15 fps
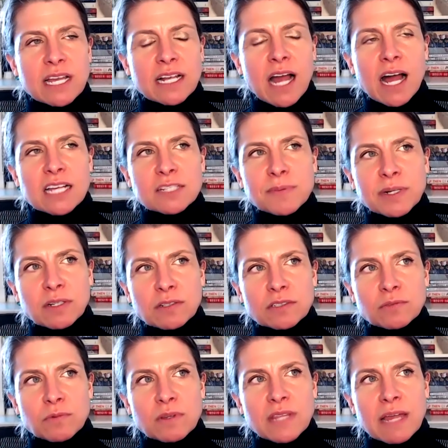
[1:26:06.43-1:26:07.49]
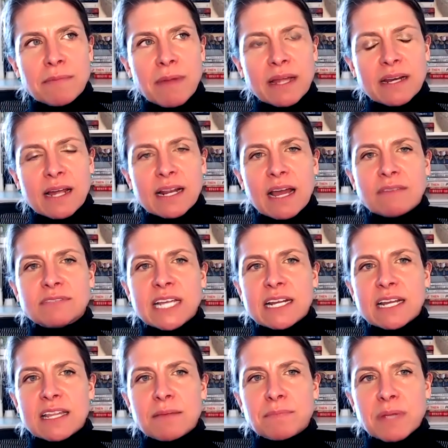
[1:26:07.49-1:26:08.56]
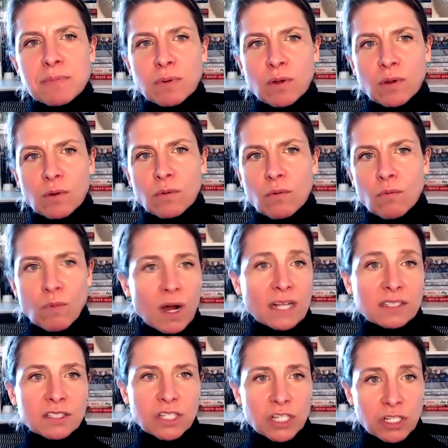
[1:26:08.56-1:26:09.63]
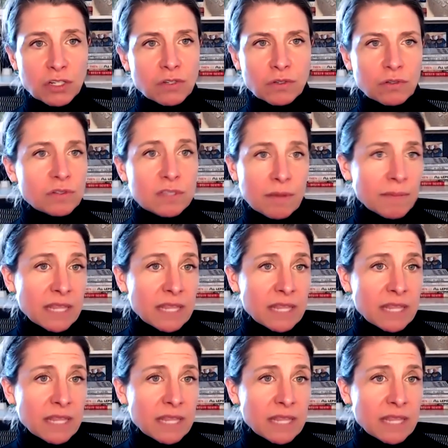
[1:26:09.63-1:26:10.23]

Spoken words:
just like hospitals. They might not have data that people want to use.